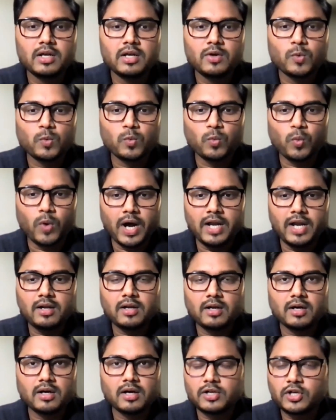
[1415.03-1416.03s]
while
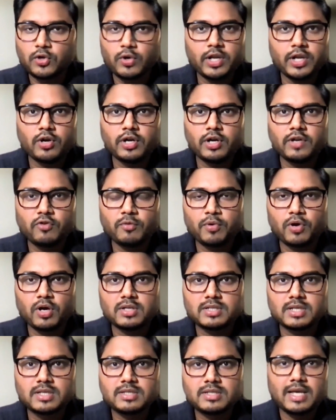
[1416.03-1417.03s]
during your interview
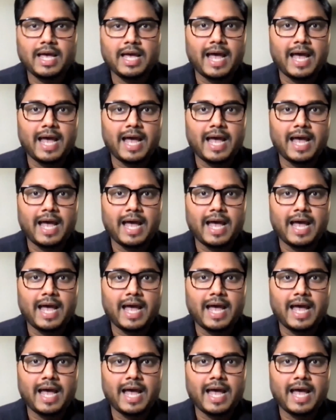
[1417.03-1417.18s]
process